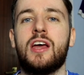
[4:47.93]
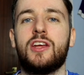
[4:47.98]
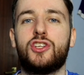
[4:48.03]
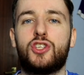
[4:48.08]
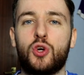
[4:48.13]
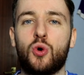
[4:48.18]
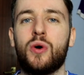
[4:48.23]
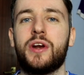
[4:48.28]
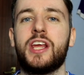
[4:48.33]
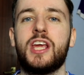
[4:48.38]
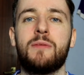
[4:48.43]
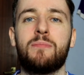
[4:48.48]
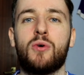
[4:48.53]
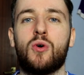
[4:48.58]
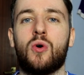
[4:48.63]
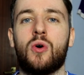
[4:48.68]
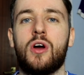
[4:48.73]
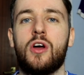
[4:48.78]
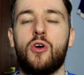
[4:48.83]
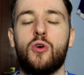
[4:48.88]
Joe
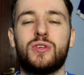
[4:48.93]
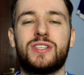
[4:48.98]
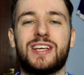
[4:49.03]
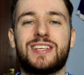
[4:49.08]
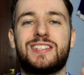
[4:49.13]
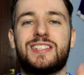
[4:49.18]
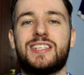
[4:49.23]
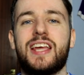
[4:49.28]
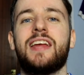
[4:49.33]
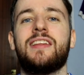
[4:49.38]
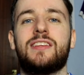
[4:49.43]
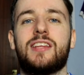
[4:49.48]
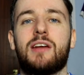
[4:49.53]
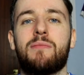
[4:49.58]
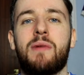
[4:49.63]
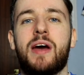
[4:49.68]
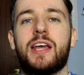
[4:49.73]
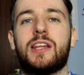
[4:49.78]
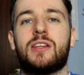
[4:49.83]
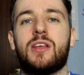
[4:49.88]
Aribo, who's a centre
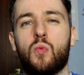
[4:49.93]
mid,